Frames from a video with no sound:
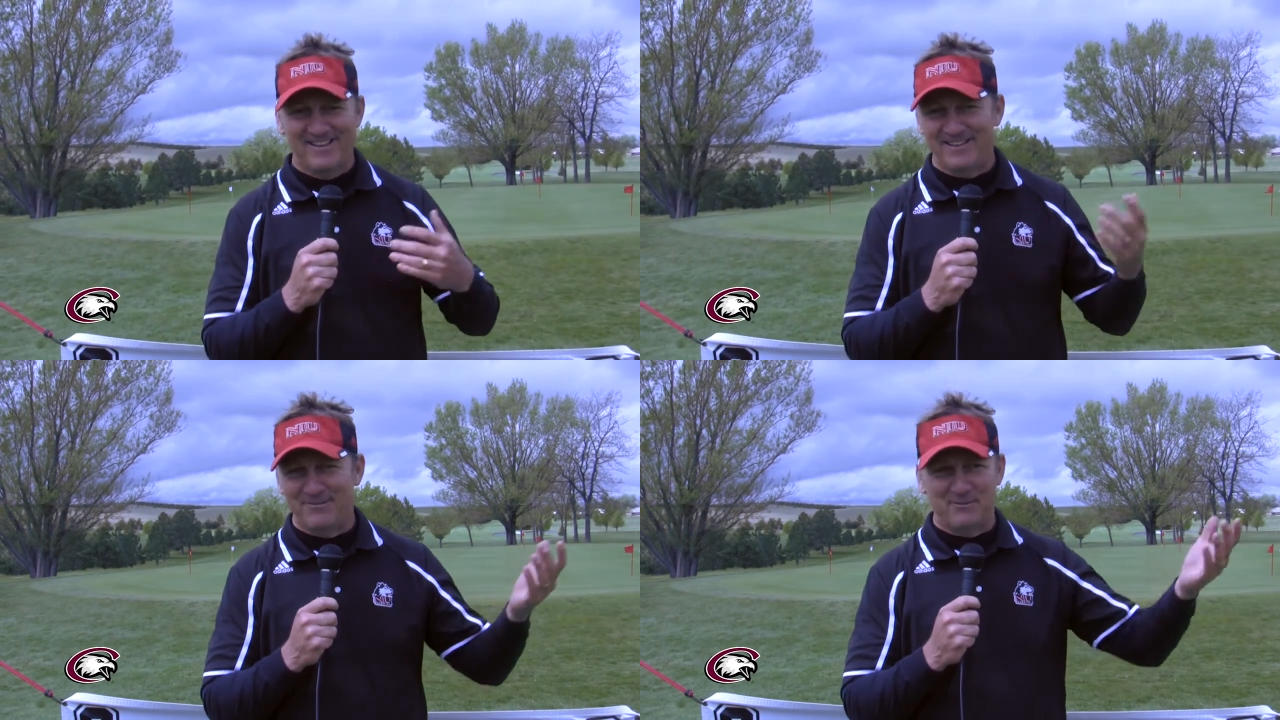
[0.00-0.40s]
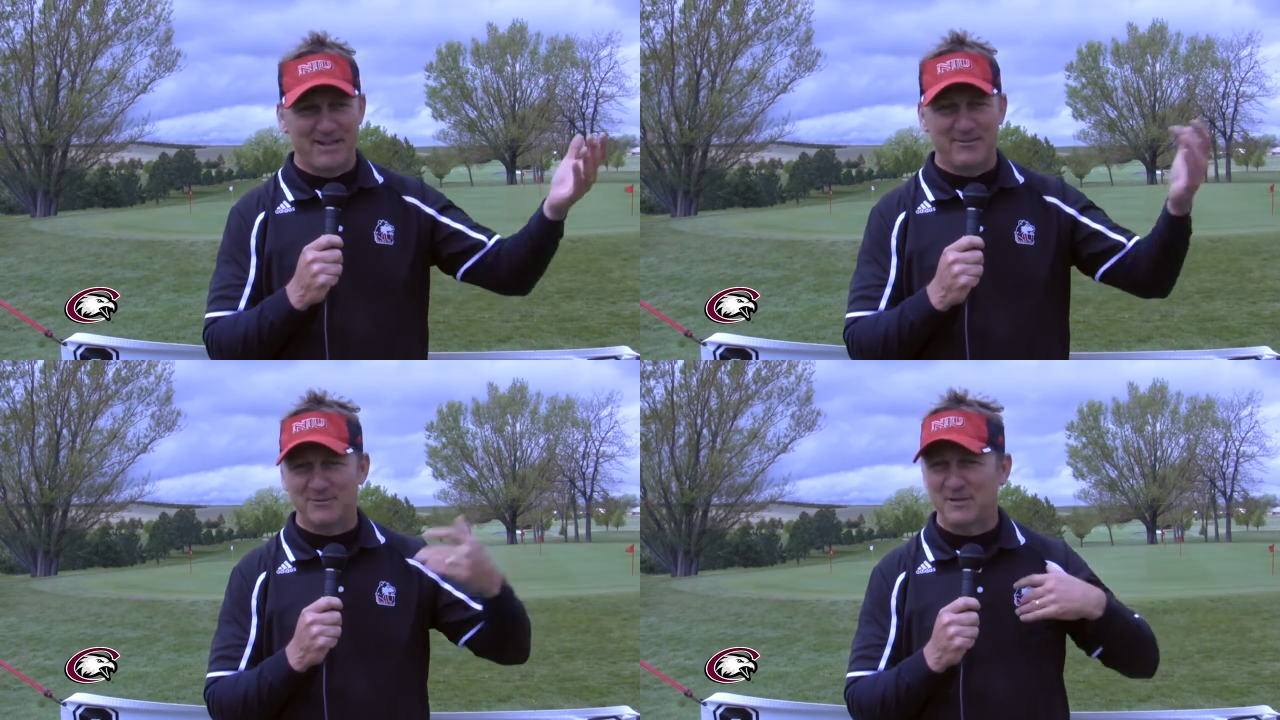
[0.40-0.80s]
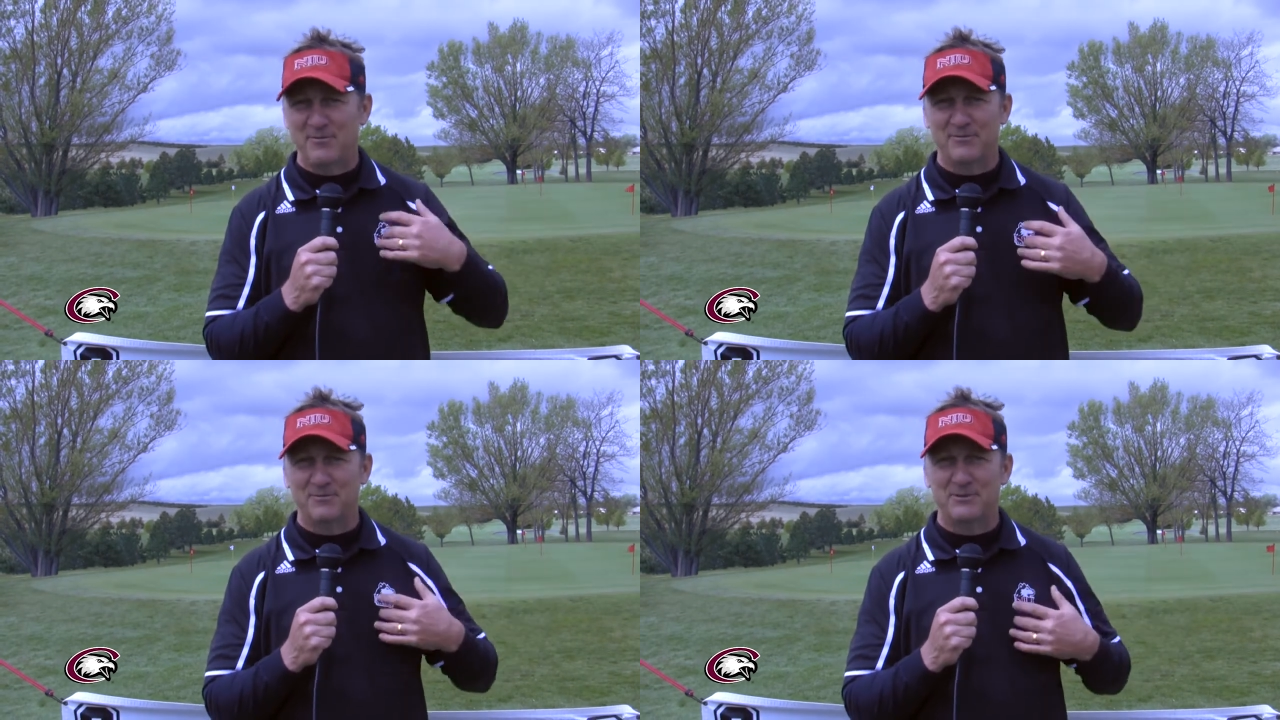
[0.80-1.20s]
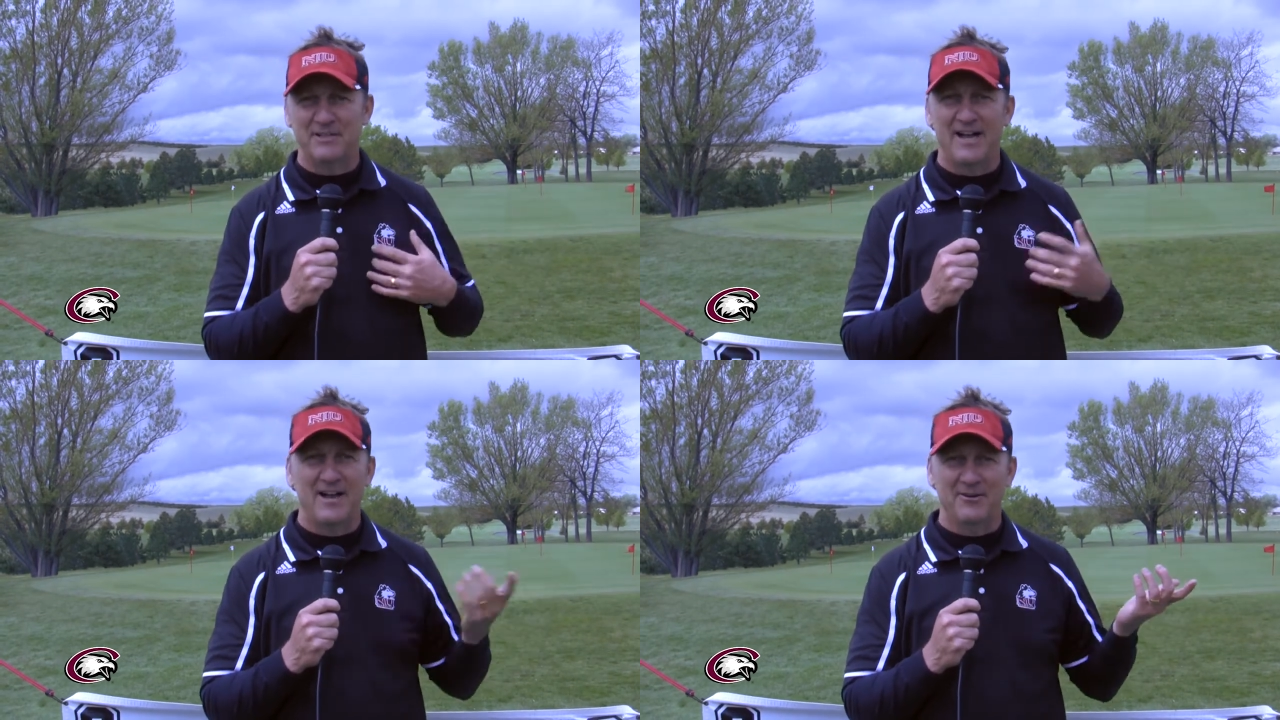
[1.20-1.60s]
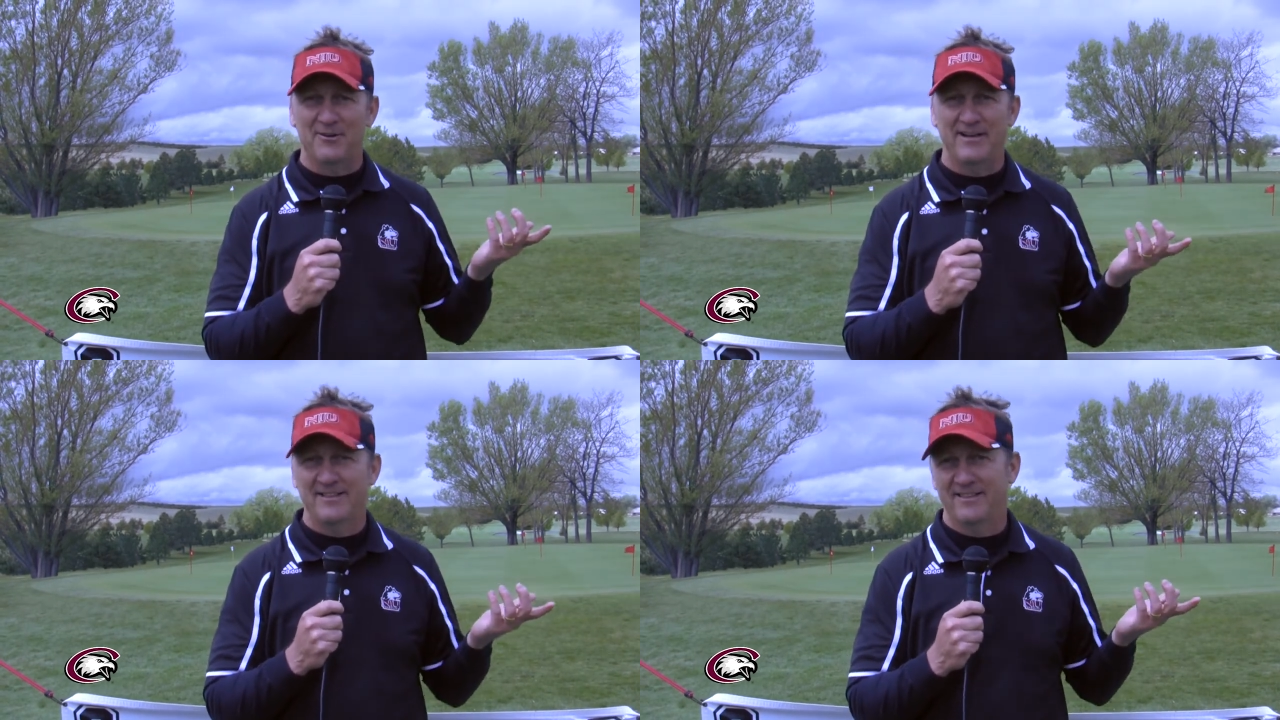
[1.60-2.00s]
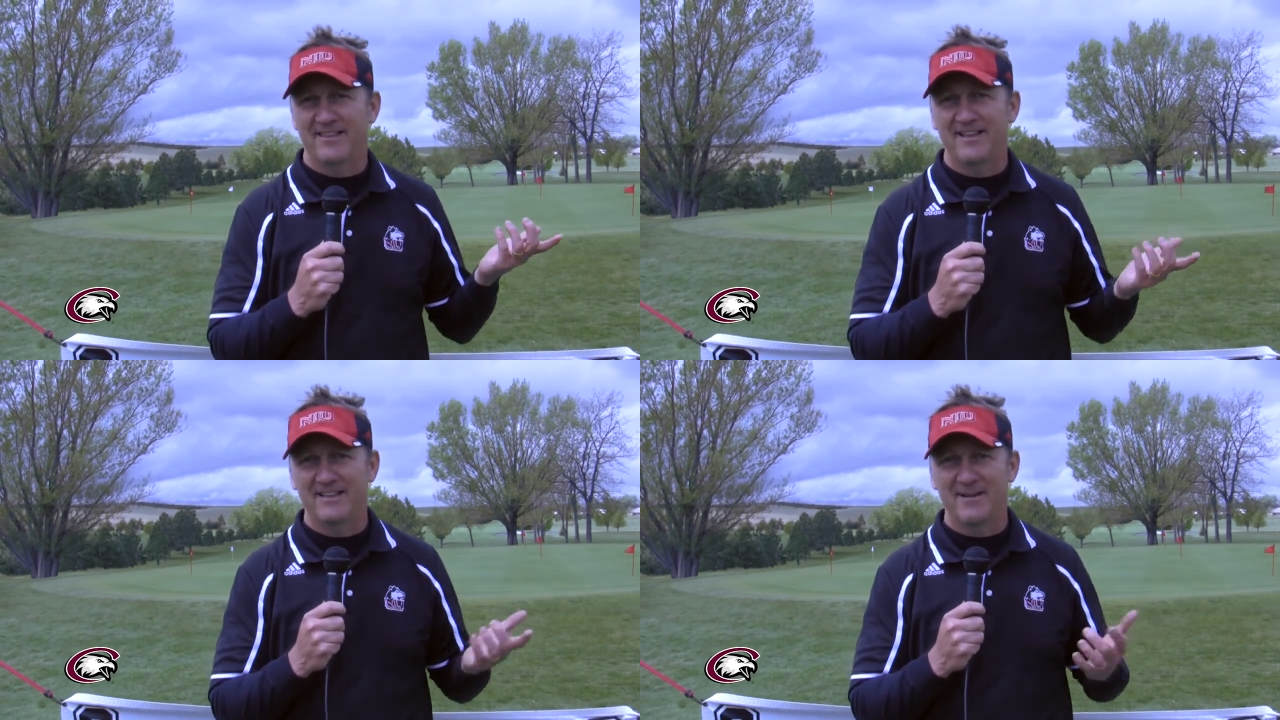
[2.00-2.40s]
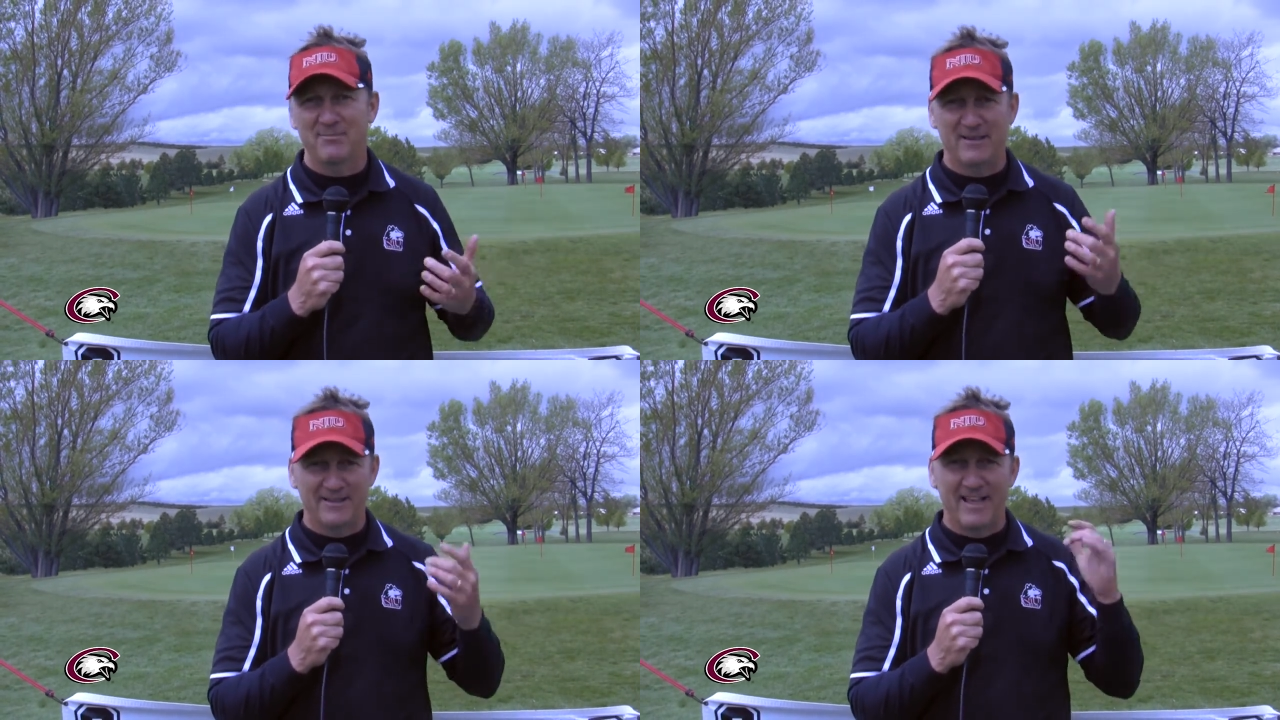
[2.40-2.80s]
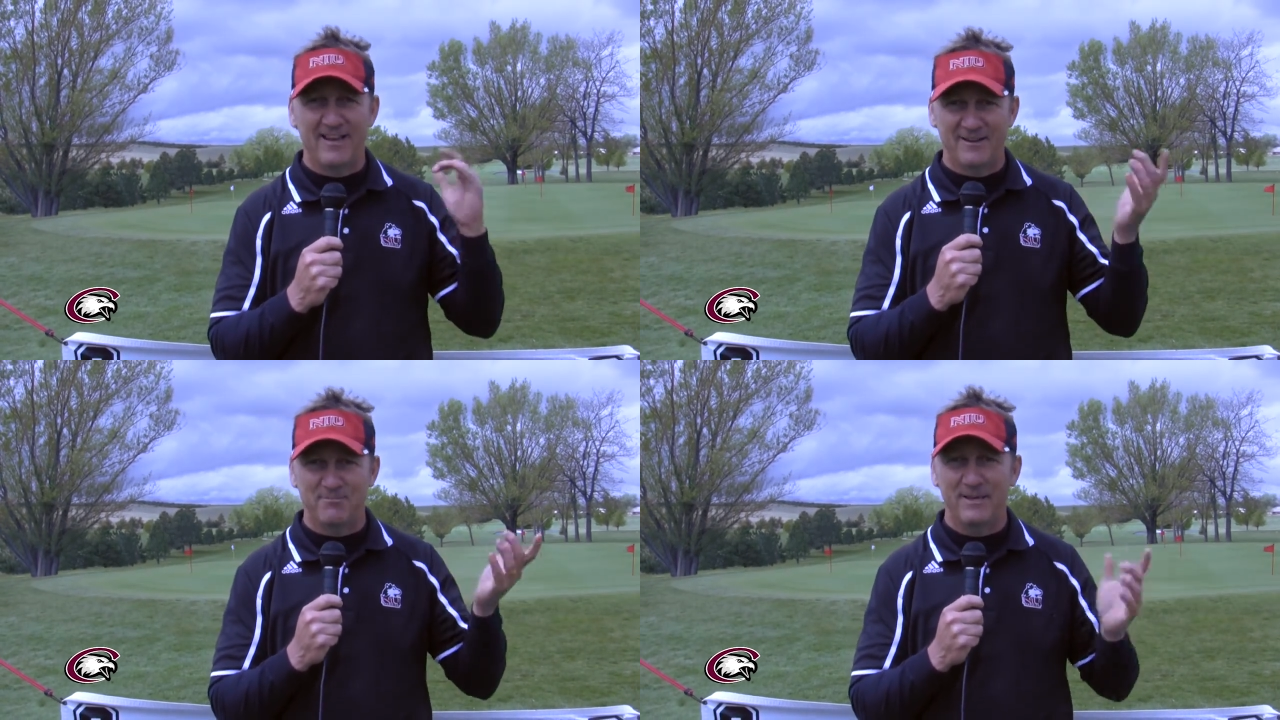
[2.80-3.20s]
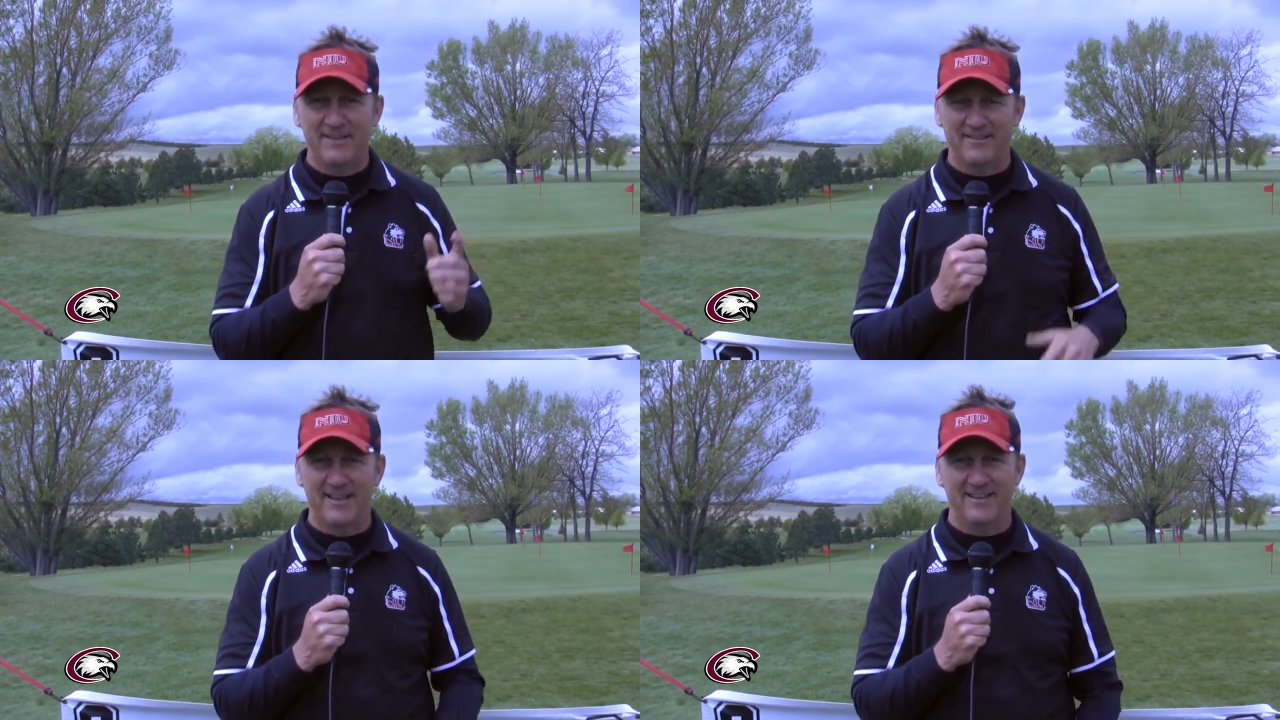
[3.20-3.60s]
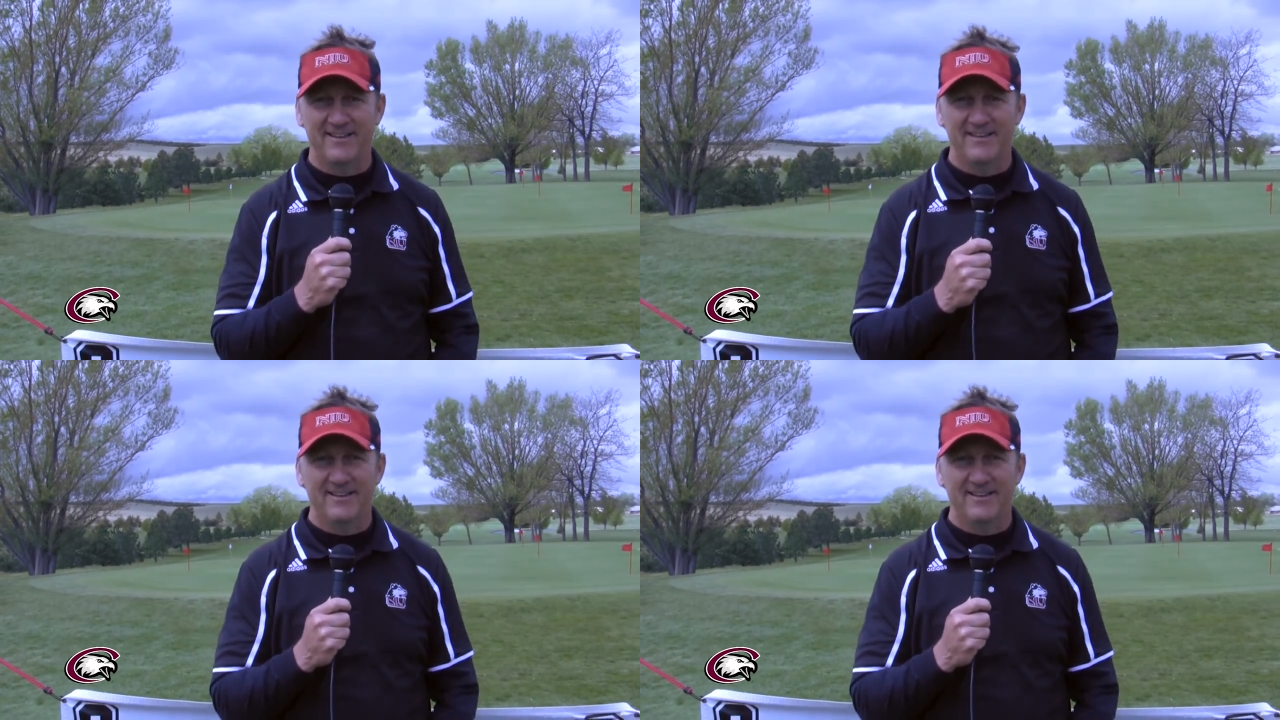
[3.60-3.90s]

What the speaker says: And when I was coming from Chicago, I didn't think that, but it landed up being that.